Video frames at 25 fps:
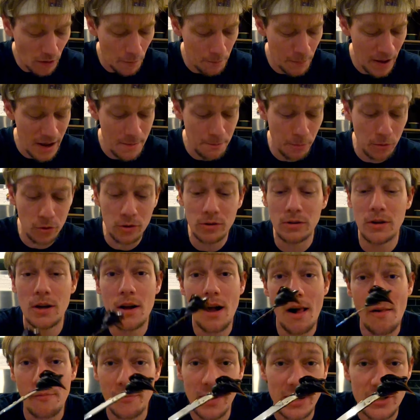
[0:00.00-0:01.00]
people
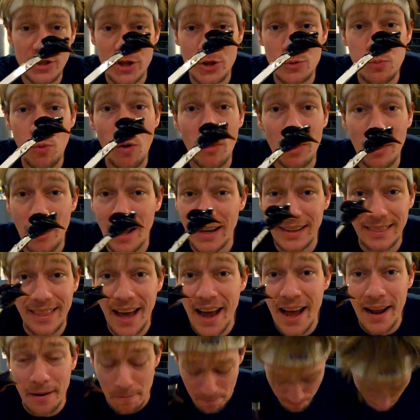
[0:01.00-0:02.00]
that just want like
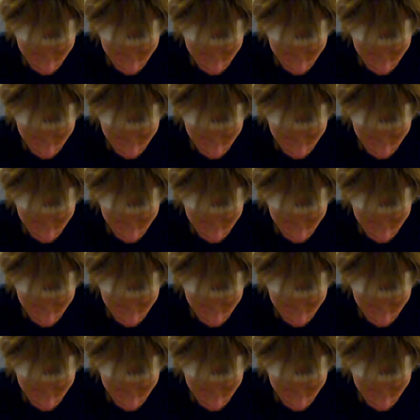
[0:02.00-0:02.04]
that.